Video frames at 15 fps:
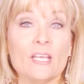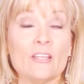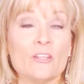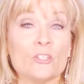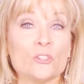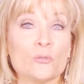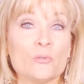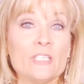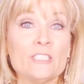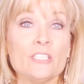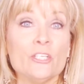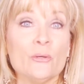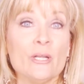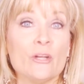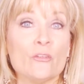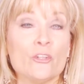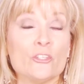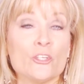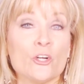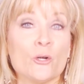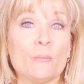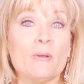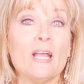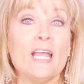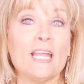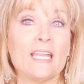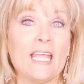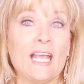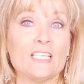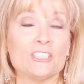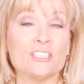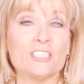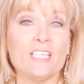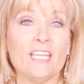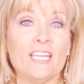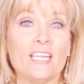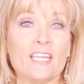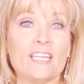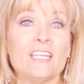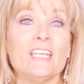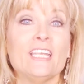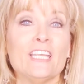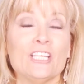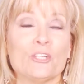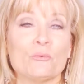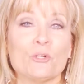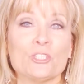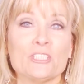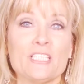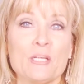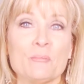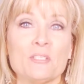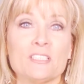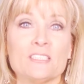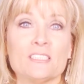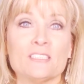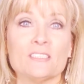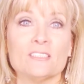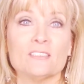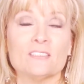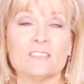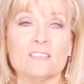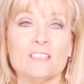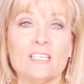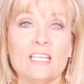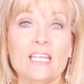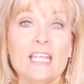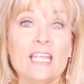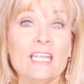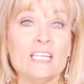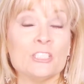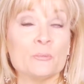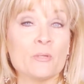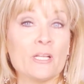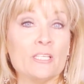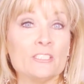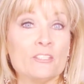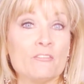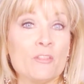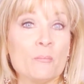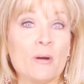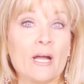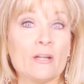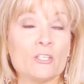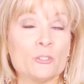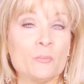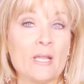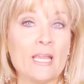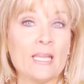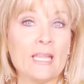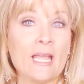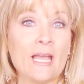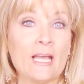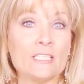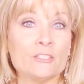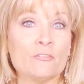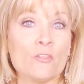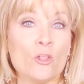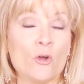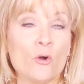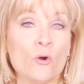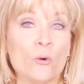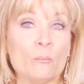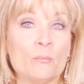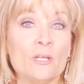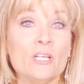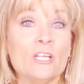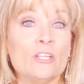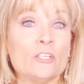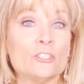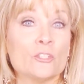There's a reason you hear the term cash is king in the real estate business. It's because if the buyer's paying cash for the home, the